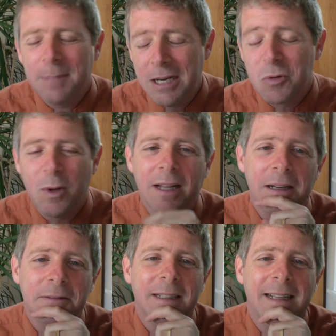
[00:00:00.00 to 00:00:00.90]
Here's one I
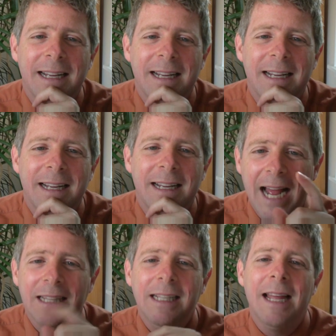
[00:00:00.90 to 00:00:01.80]
love.
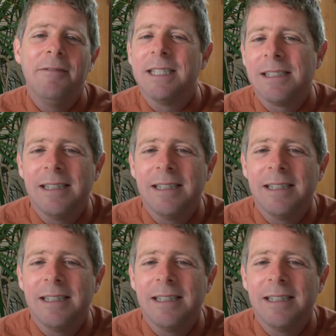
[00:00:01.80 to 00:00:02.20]
Tally Levitz